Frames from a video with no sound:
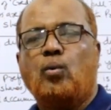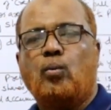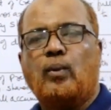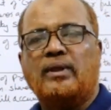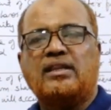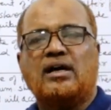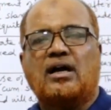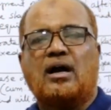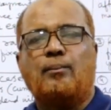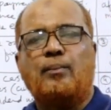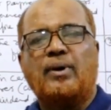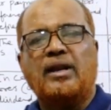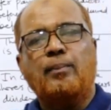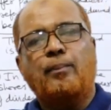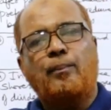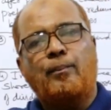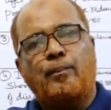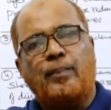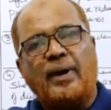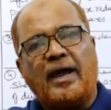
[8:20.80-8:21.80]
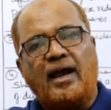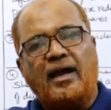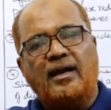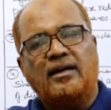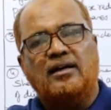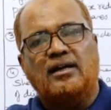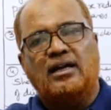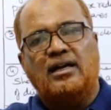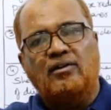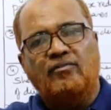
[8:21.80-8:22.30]
When the company
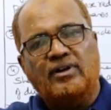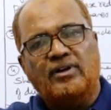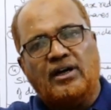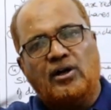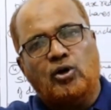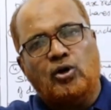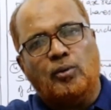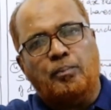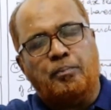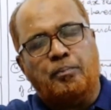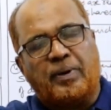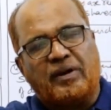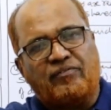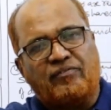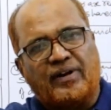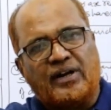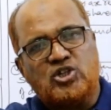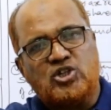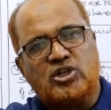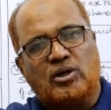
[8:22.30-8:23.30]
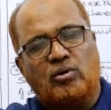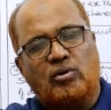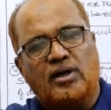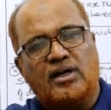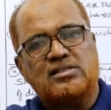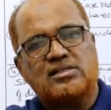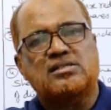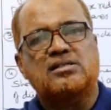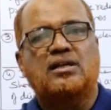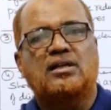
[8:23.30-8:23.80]
paid dividend to preference
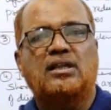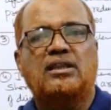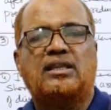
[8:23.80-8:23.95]
shareholders,